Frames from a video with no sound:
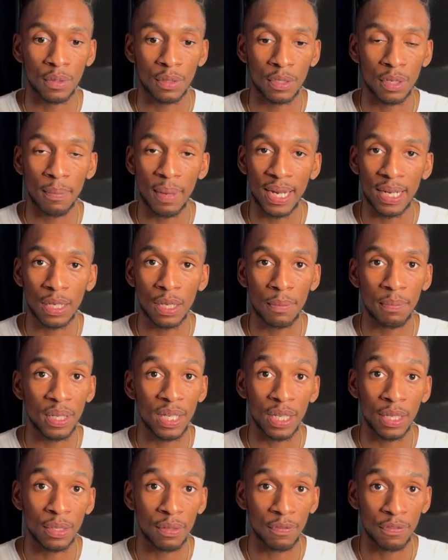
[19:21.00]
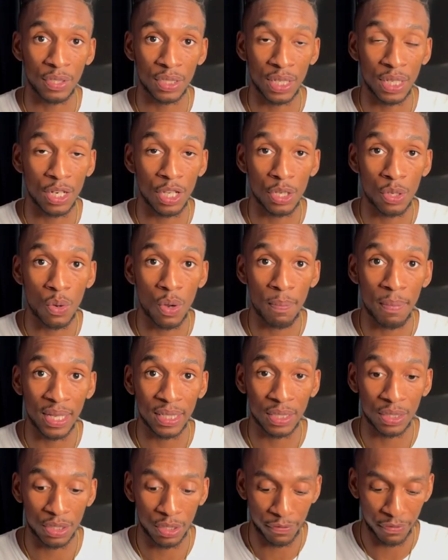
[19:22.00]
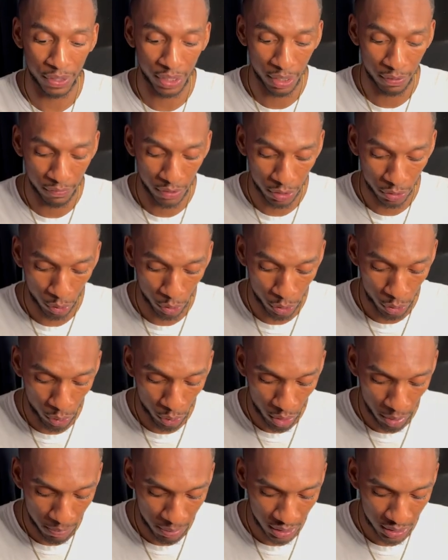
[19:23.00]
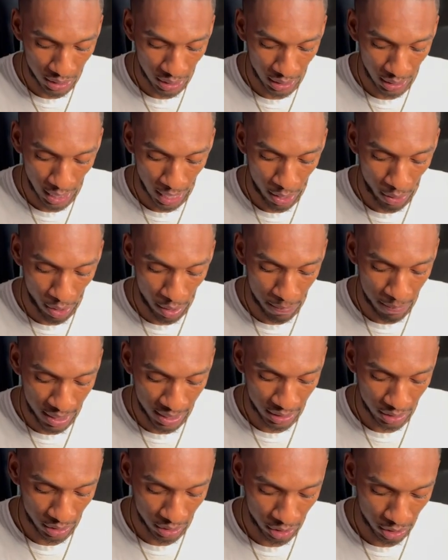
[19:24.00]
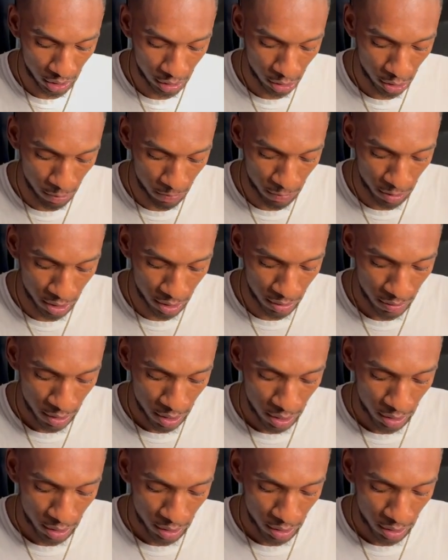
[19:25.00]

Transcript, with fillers: Somebody could be sending you a message of forgiveness or you could be sending out a message to someone.